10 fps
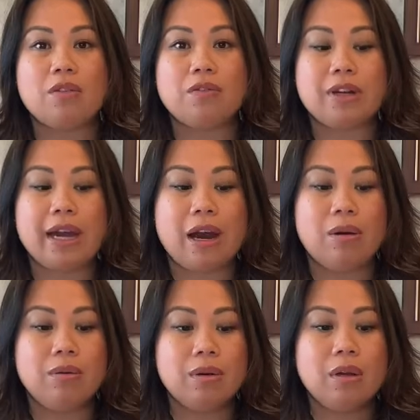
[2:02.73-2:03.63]
for
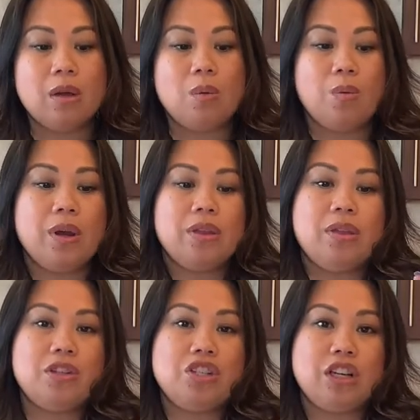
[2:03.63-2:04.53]
now with
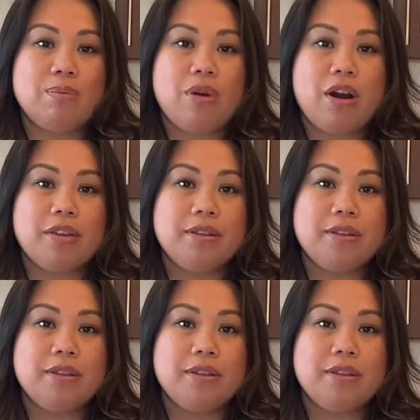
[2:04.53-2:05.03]
the chicken broth.